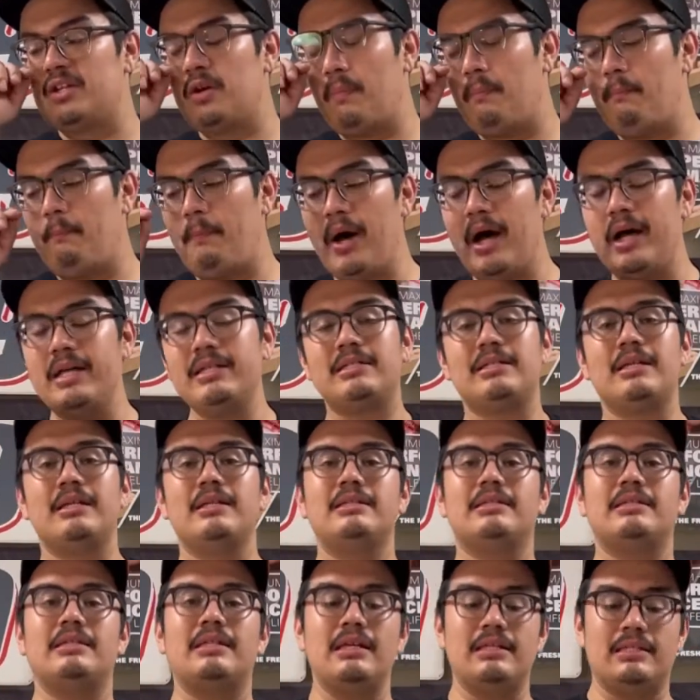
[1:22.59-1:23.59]
But
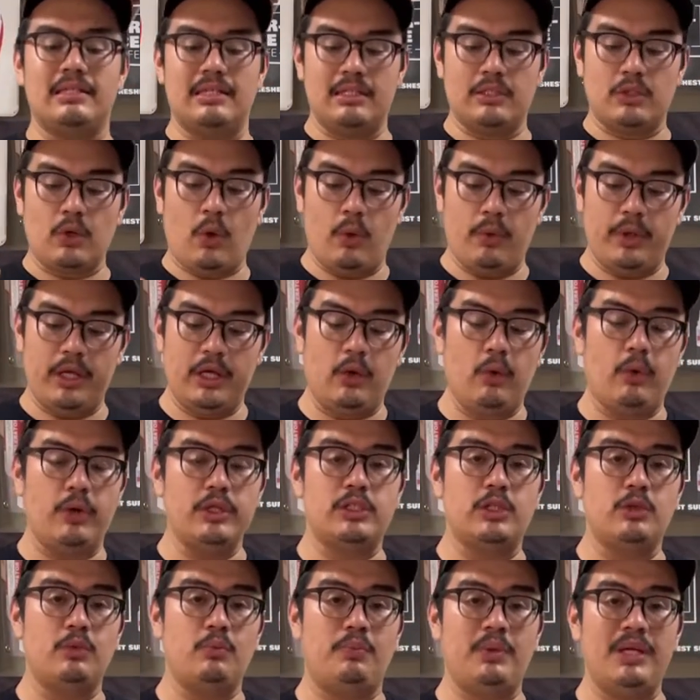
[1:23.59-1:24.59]
since this is only going
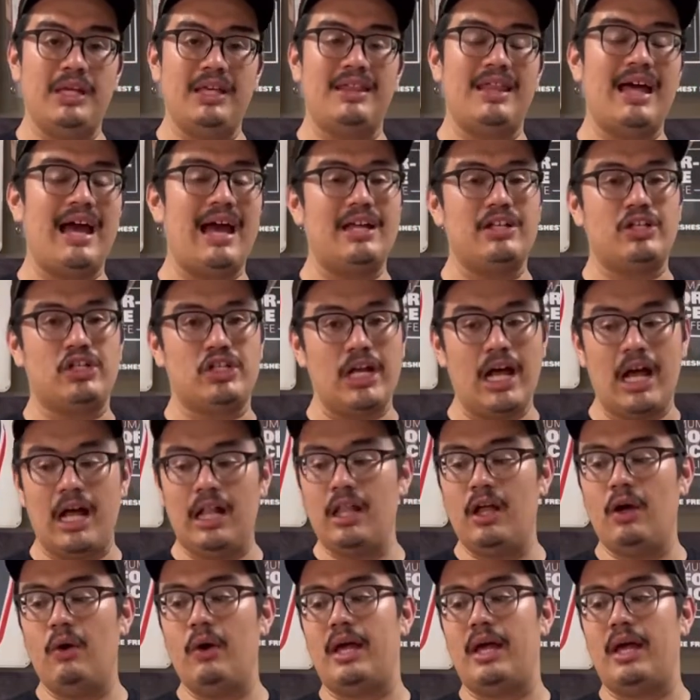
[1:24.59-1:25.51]
to be that shallow,